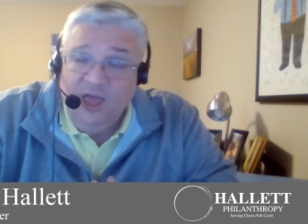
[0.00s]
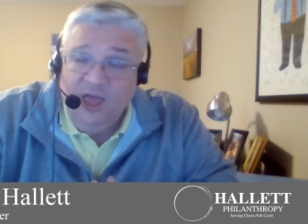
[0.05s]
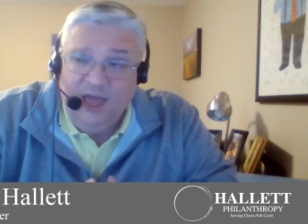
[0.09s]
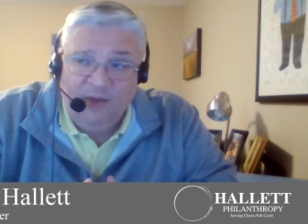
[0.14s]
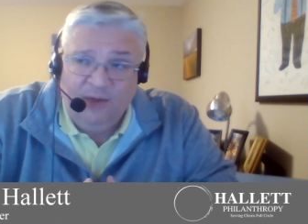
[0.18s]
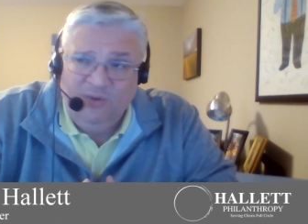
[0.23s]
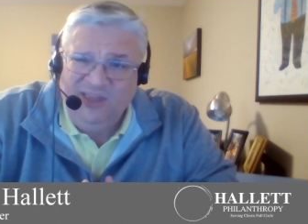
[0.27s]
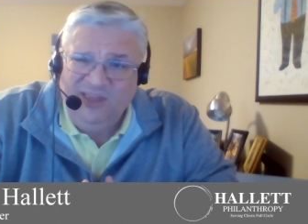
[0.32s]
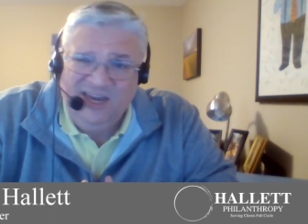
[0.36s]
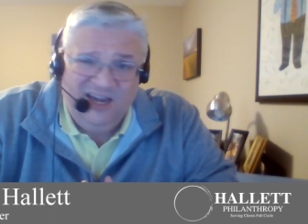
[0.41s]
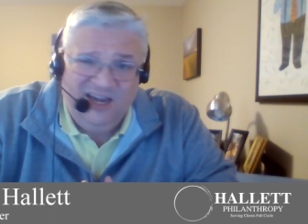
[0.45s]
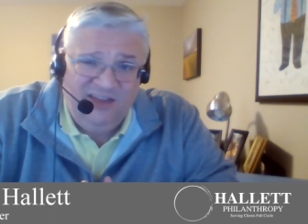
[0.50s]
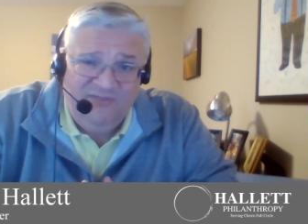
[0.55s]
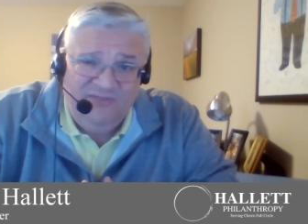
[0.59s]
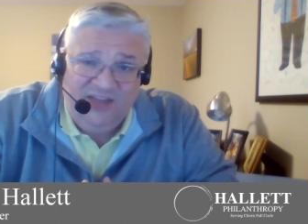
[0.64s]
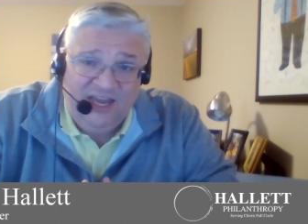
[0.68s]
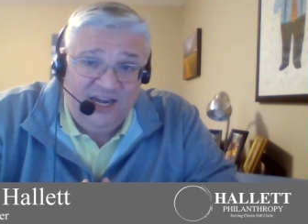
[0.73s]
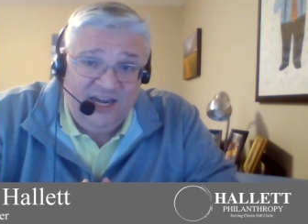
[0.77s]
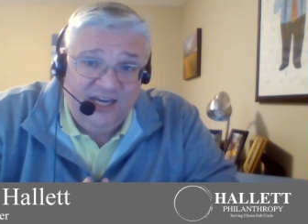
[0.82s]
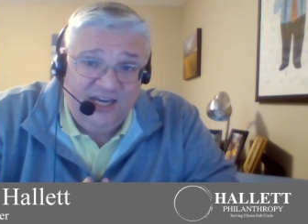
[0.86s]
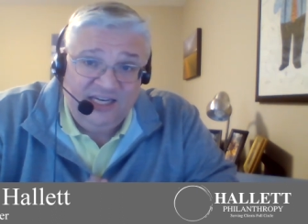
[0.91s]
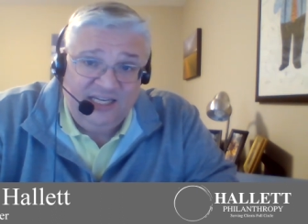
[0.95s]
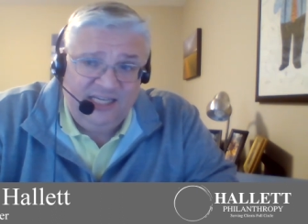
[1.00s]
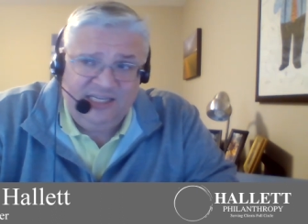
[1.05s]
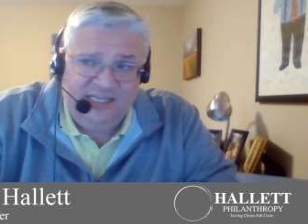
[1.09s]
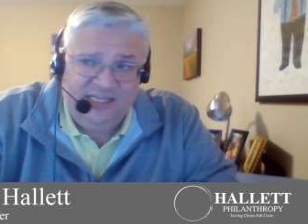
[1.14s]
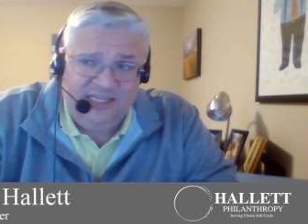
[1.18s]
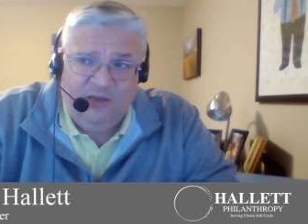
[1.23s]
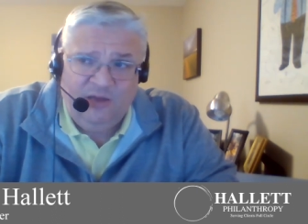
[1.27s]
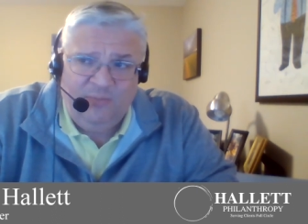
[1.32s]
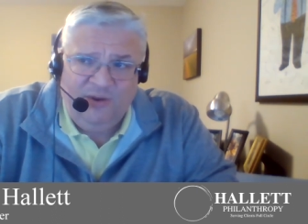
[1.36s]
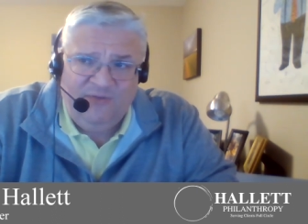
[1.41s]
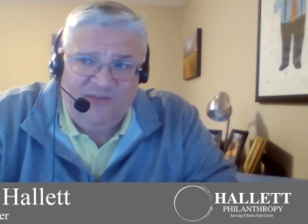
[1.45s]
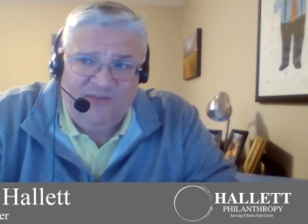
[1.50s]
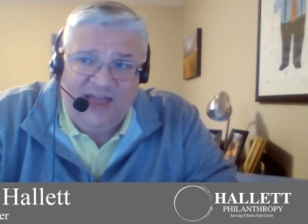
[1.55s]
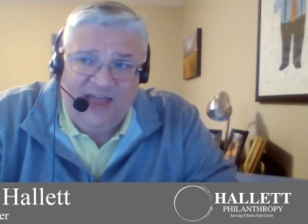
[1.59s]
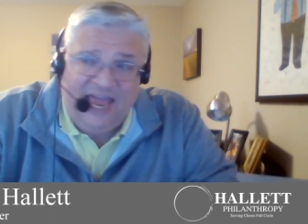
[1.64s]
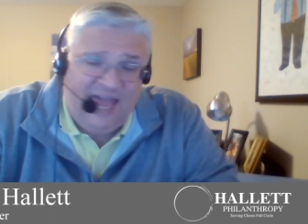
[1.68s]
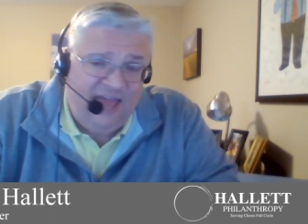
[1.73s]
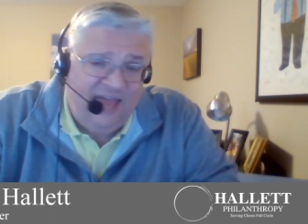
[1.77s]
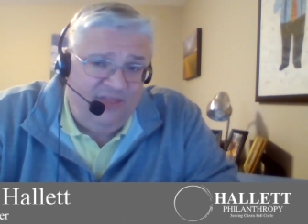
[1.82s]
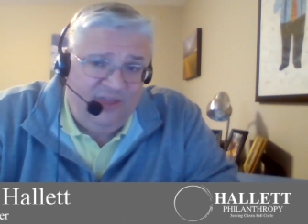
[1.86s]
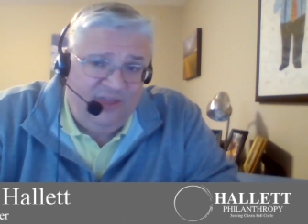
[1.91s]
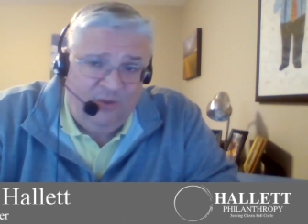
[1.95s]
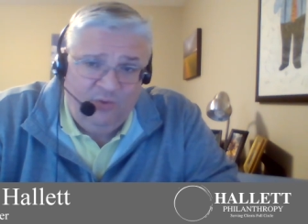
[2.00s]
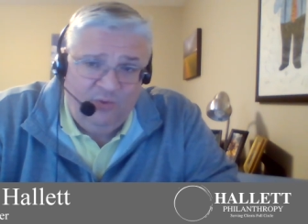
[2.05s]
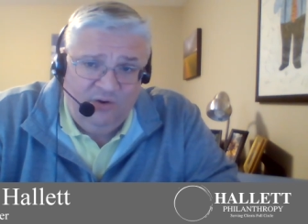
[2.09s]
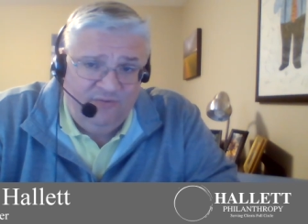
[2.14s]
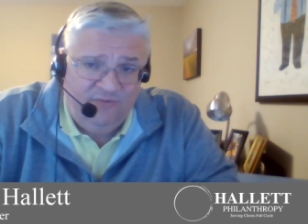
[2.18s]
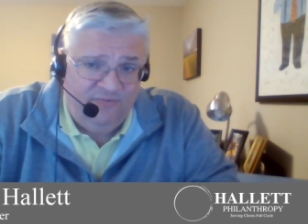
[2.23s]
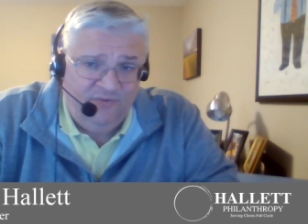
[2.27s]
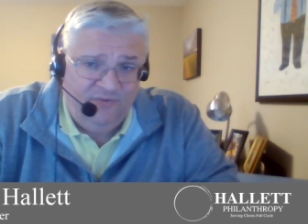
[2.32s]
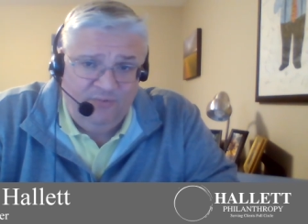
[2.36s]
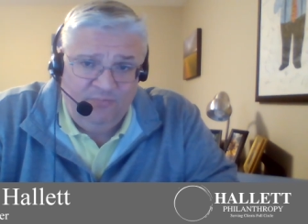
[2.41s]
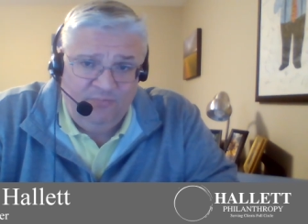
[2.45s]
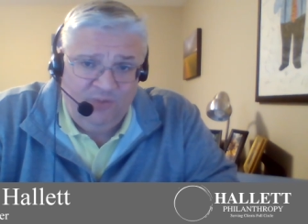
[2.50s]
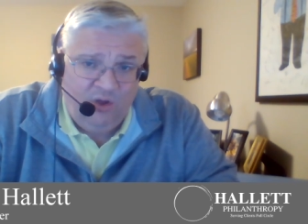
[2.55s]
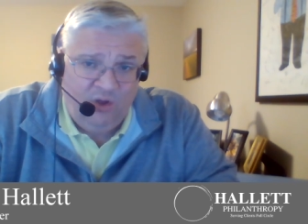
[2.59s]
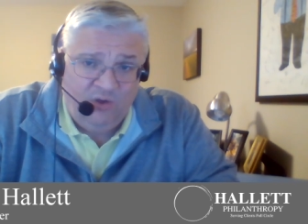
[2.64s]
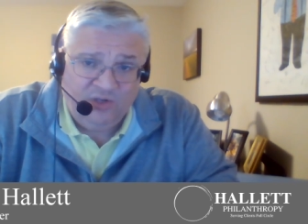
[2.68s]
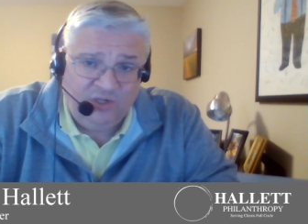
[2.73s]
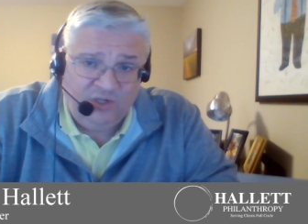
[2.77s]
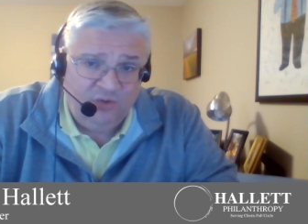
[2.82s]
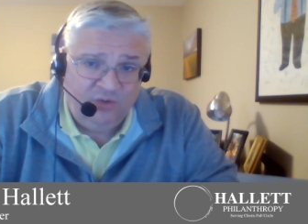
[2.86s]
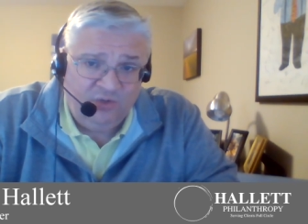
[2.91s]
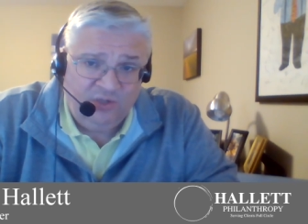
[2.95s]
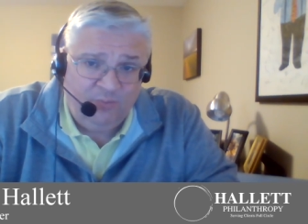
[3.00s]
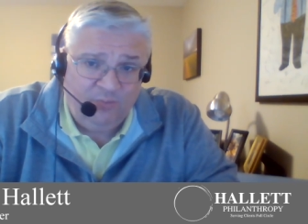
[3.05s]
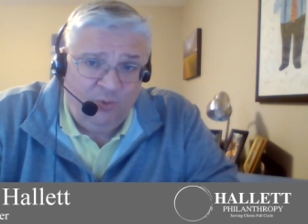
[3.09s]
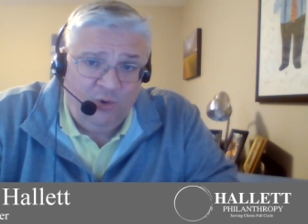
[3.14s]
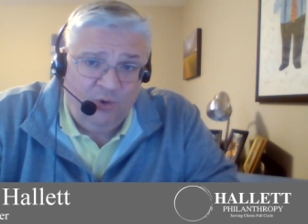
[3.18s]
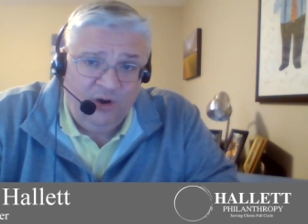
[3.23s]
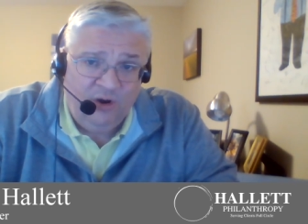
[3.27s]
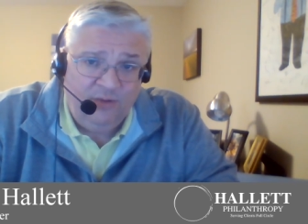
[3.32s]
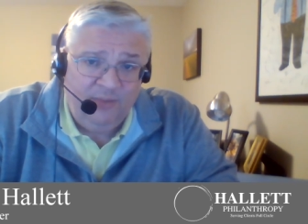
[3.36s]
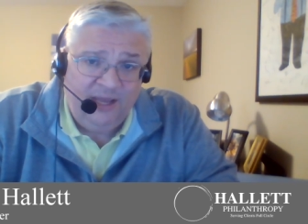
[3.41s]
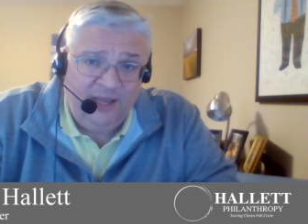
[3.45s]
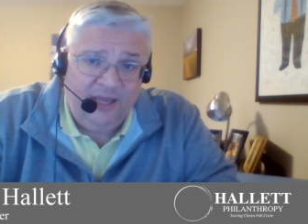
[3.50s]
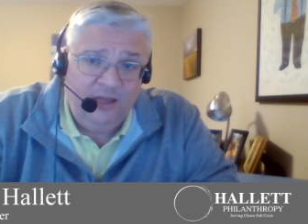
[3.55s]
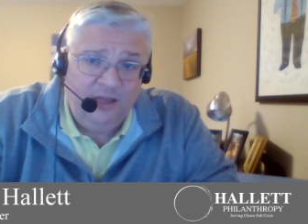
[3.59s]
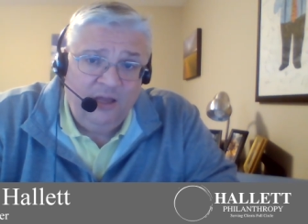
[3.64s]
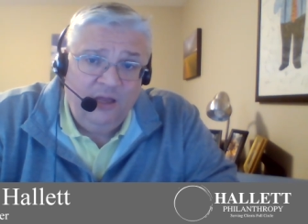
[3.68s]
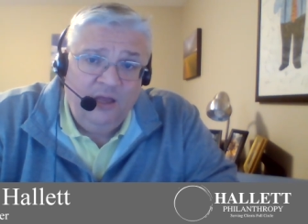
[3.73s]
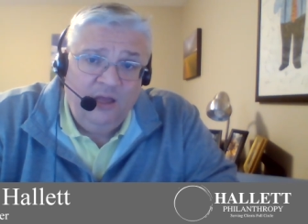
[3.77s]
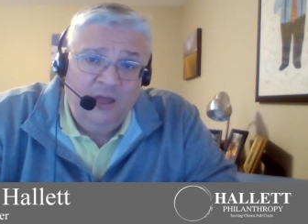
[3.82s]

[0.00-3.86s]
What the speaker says: I really didn't even get into detail, but if I had, they would have also supported me.